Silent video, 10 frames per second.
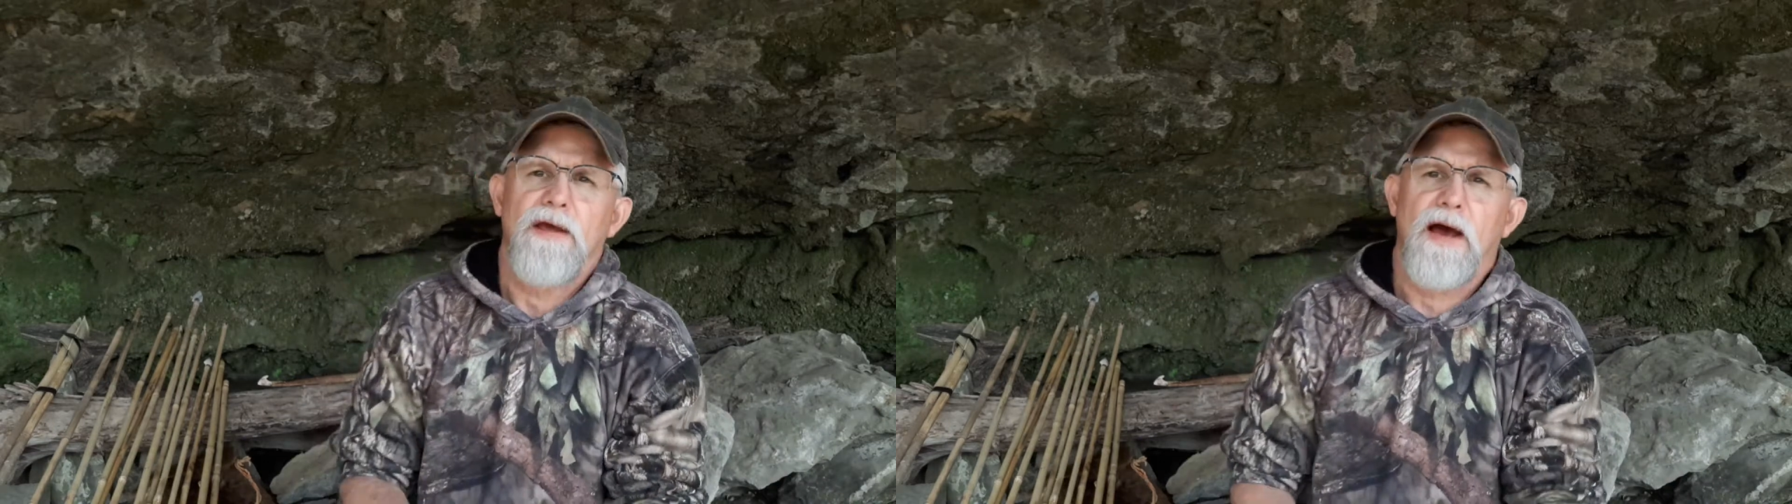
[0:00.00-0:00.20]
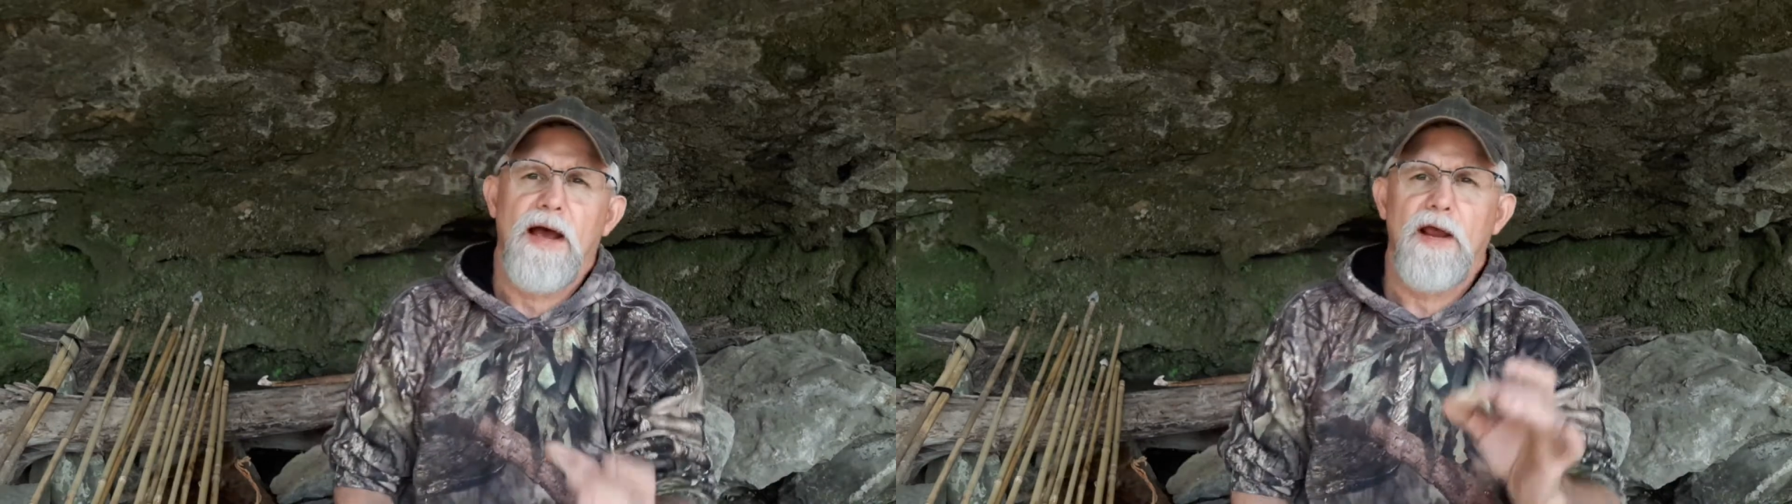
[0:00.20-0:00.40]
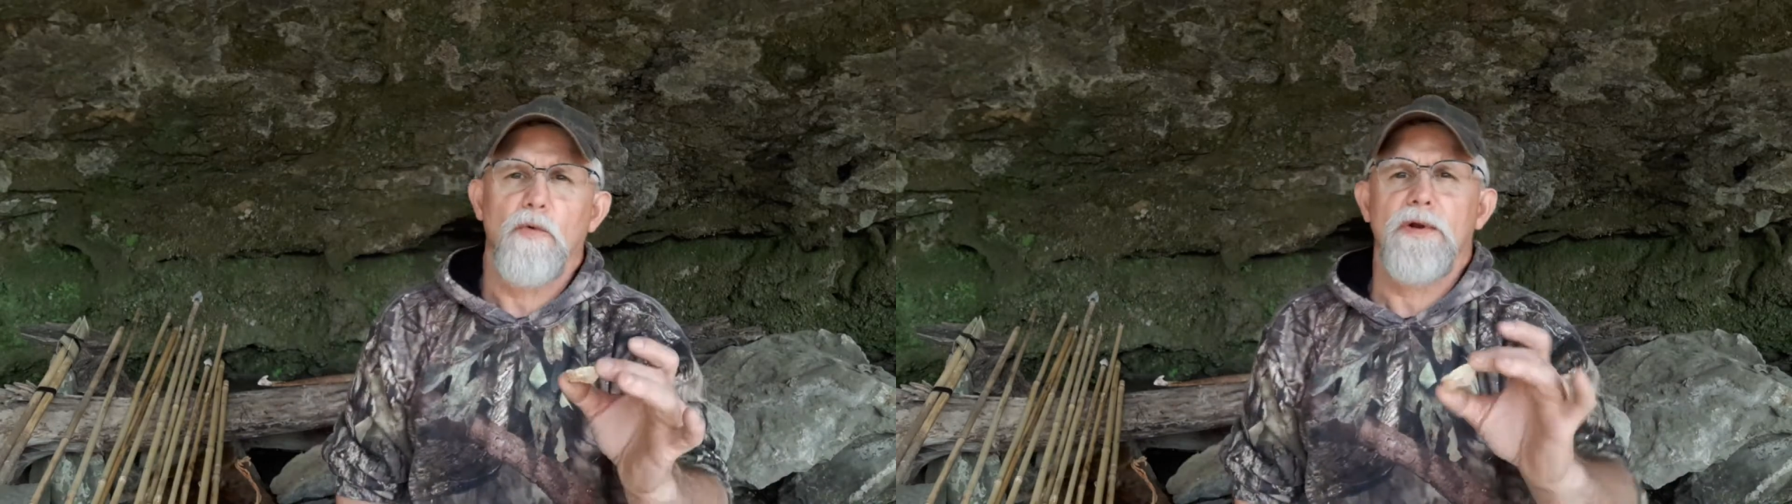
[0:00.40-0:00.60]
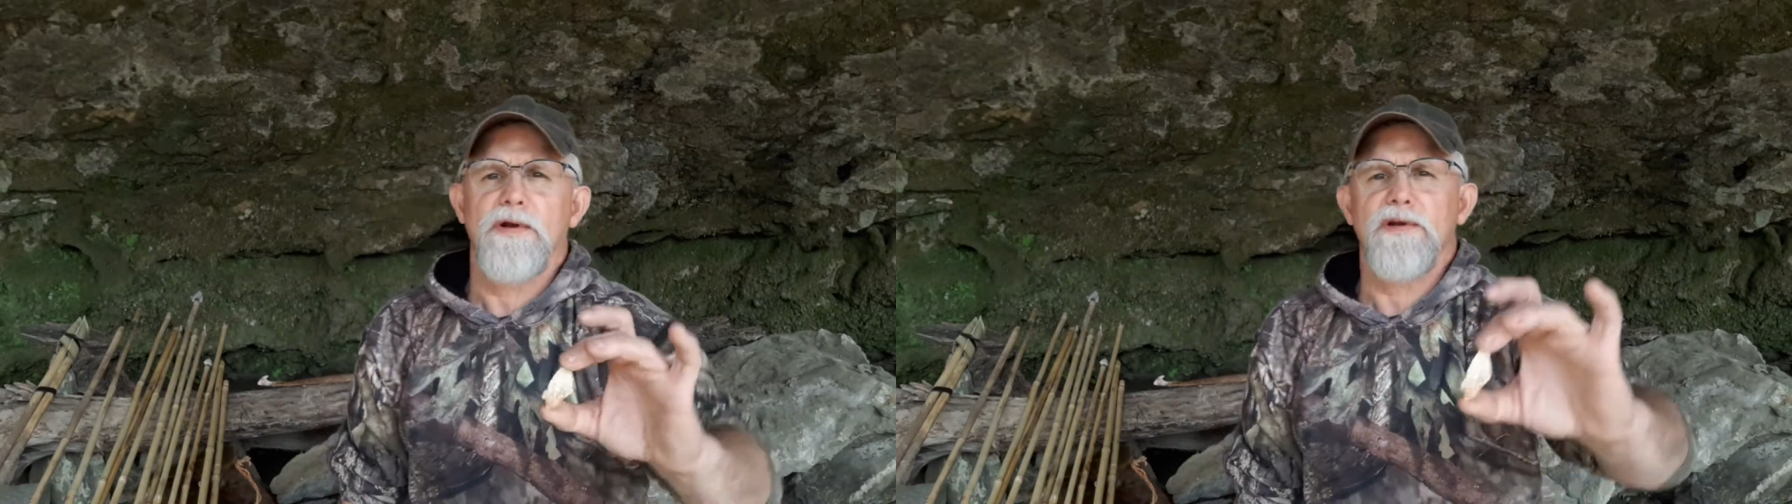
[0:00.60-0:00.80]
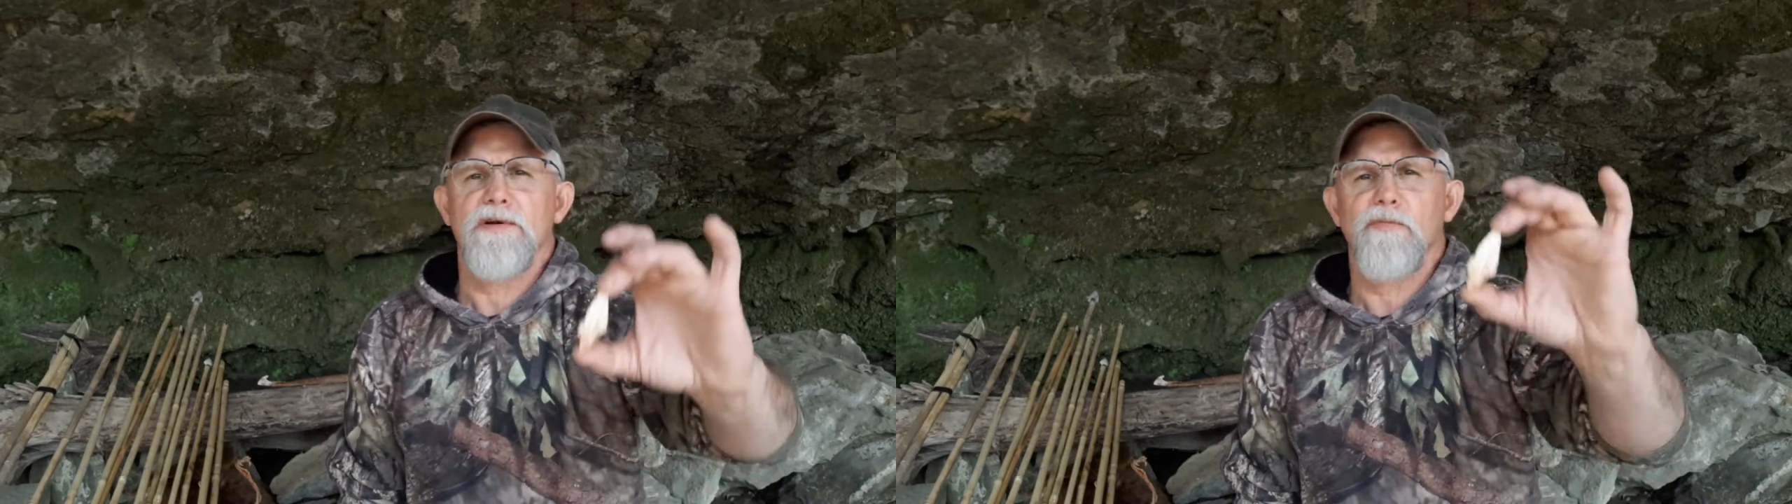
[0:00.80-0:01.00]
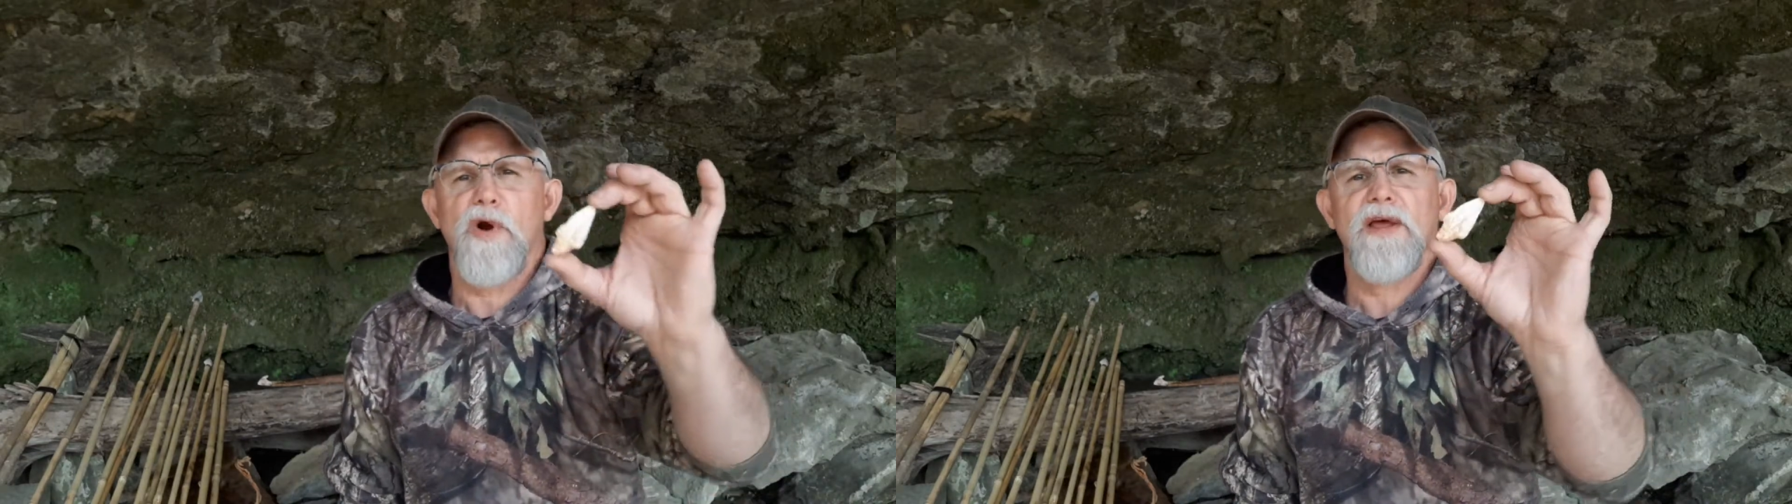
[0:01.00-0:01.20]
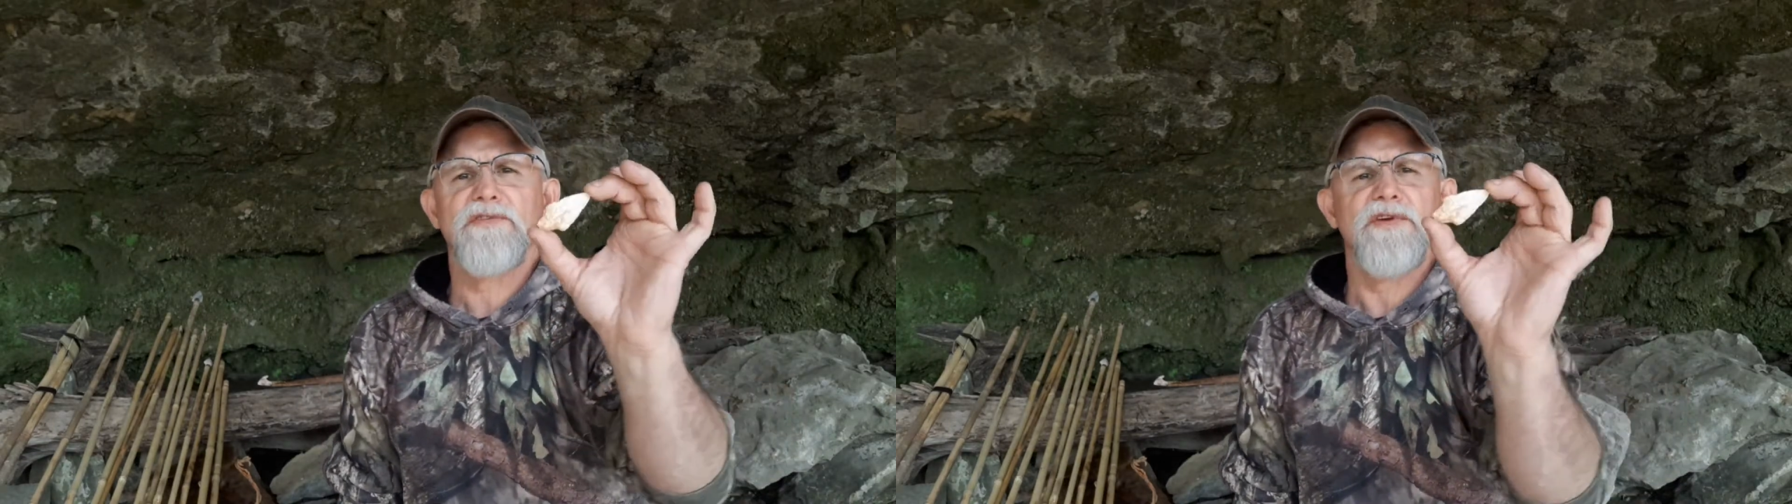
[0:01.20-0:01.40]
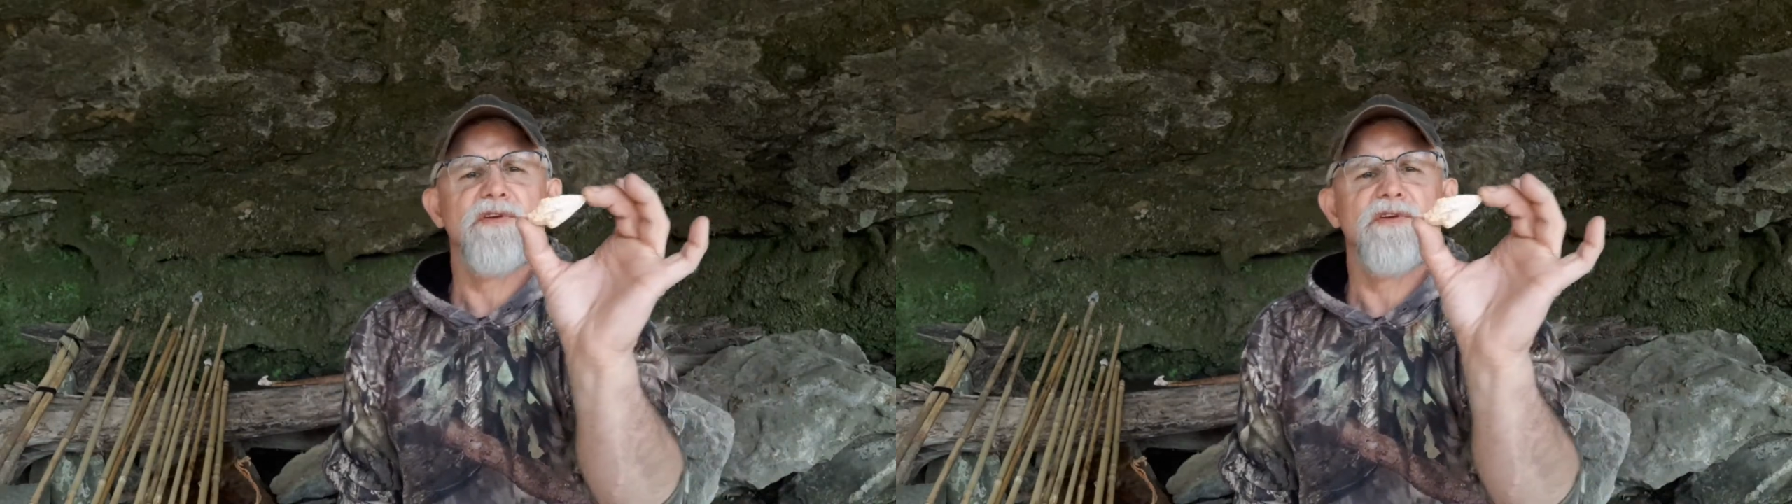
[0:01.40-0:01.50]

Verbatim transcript: Iowa and in Nebraska,